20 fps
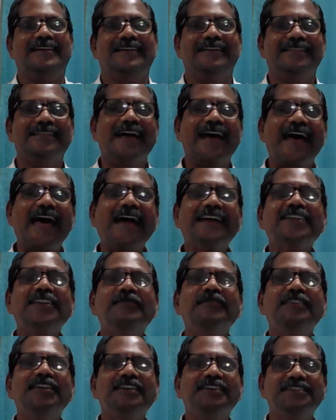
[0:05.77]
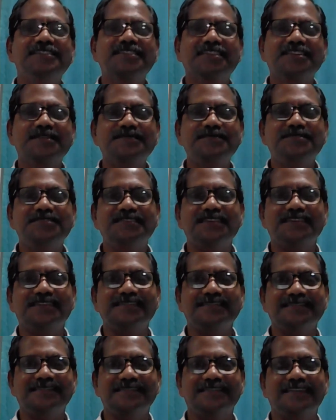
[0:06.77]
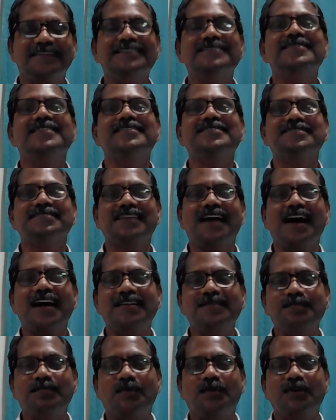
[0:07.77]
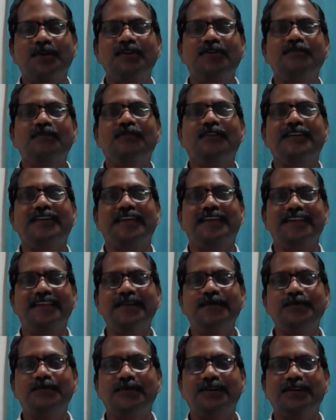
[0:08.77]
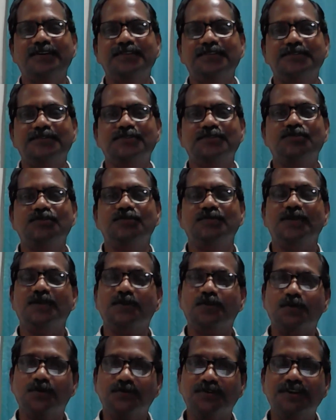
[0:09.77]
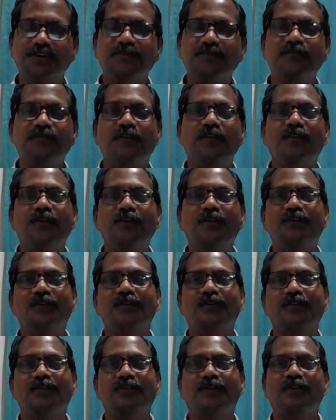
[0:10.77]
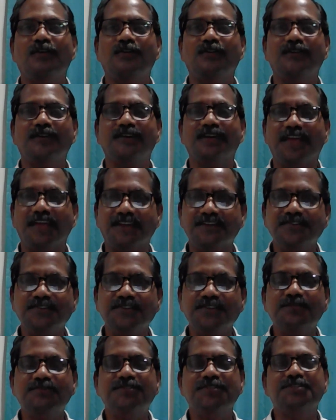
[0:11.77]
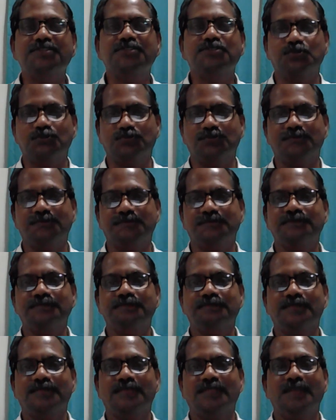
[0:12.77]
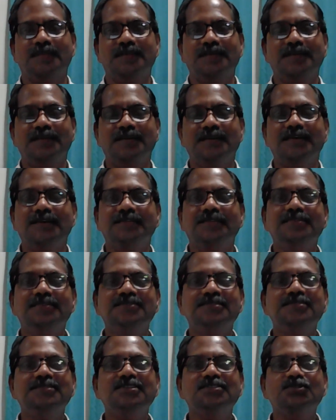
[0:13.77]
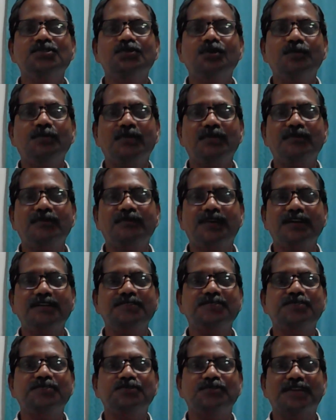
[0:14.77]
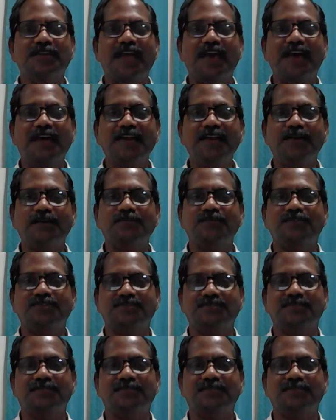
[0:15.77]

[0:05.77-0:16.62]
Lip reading: The activity description is the start point for any work to be quoted for or executed to. This is the scope of work to carry out.